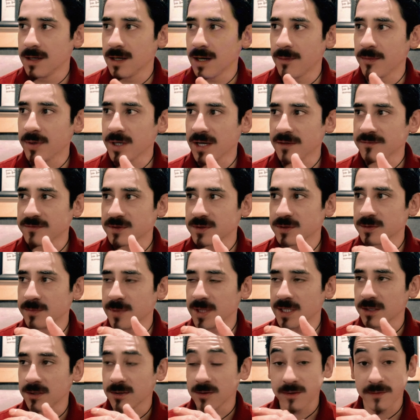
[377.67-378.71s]
gonna have to
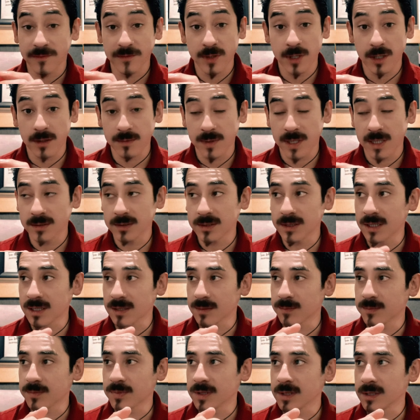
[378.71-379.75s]
make another video about
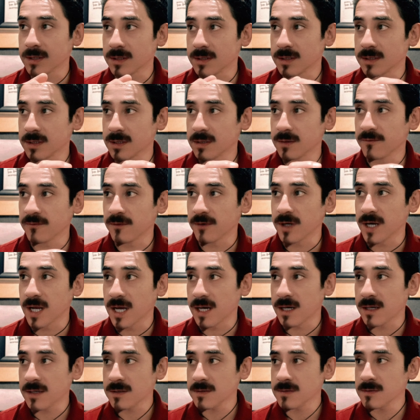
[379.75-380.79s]
that, but for
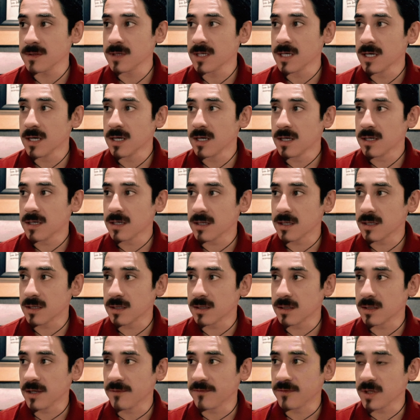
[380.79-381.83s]
now,
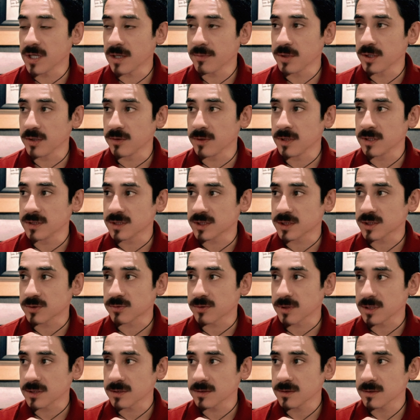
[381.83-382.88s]
if you have a good
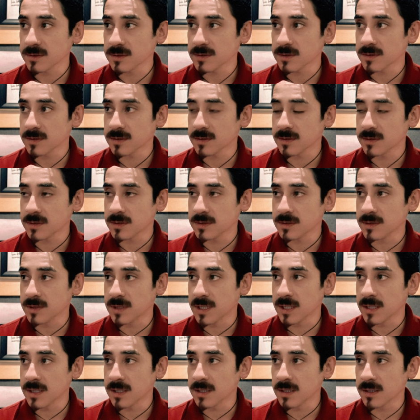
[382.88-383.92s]
instructor,
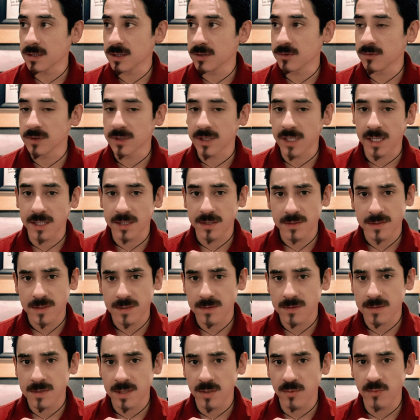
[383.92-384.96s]
then he'll guide you
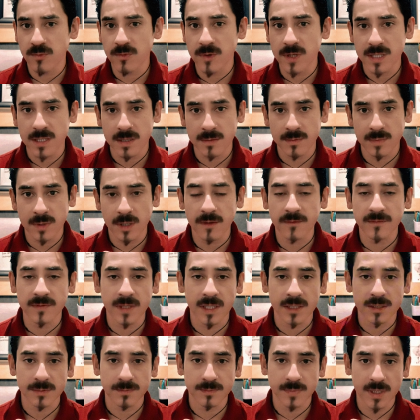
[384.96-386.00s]
through the rhythm of
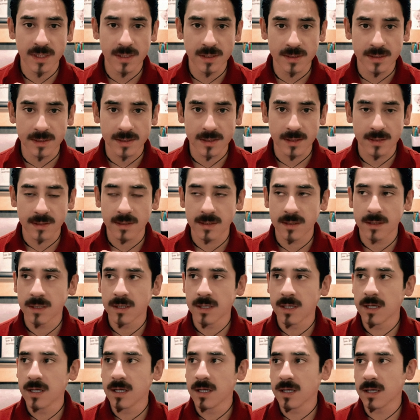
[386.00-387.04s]
that piece.
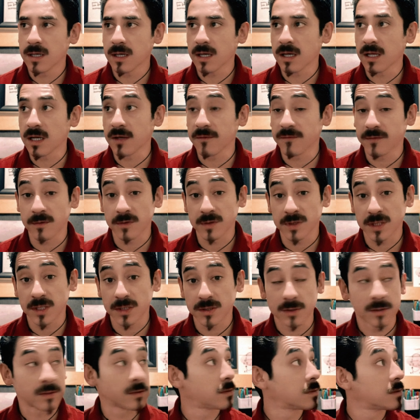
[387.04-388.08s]
And if you're
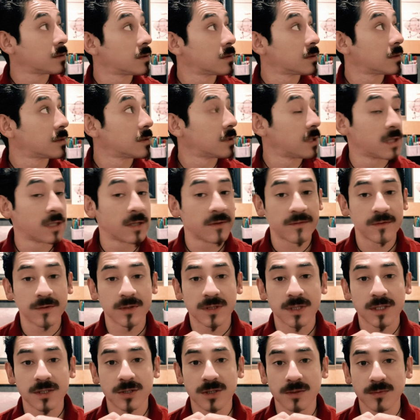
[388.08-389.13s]

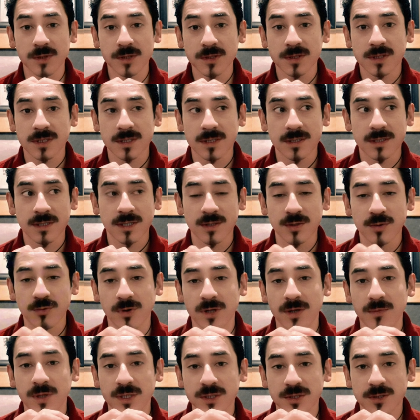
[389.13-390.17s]
teaching music, you
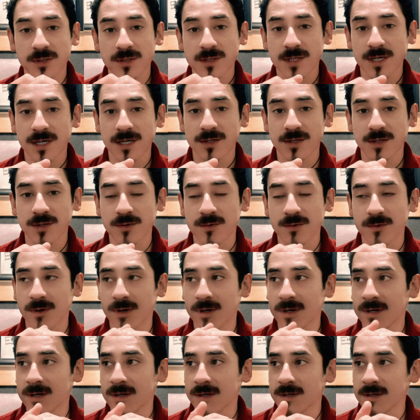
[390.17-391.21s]
want to make sure that you
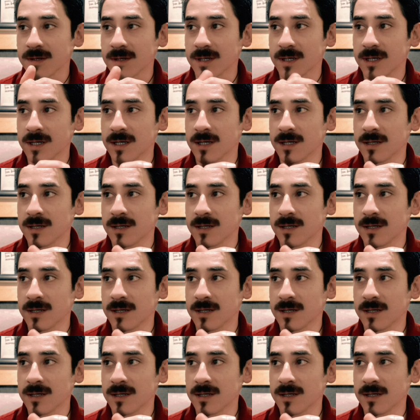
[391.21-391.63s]
are